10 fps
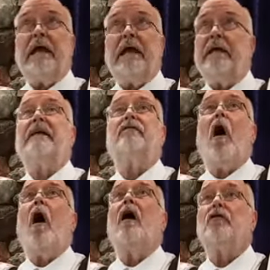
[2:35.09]

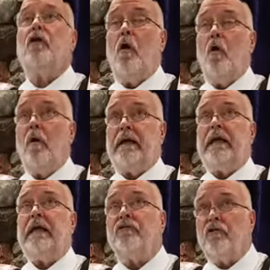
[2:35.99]
it's ongoing,
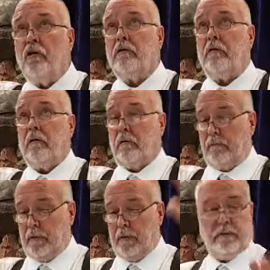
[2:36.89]
eternal,
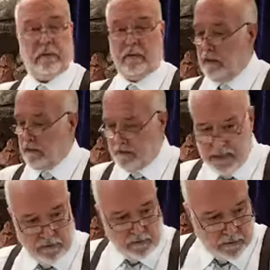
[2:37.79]
and
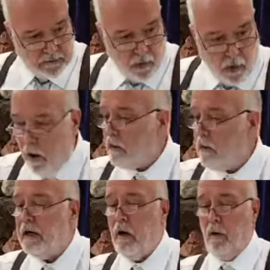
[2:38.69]
this is all
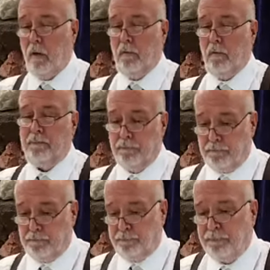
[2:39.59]
going to go.
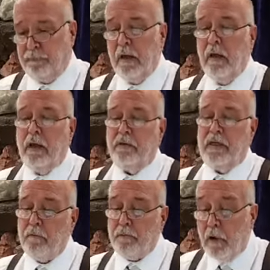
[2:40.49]

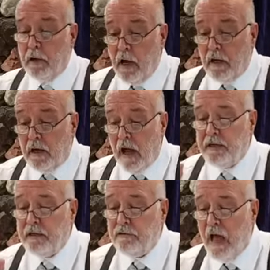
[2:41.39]
Therefore,
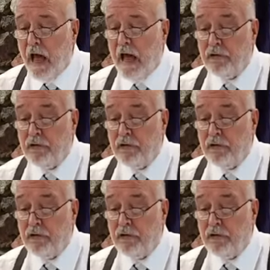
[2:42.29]
God is not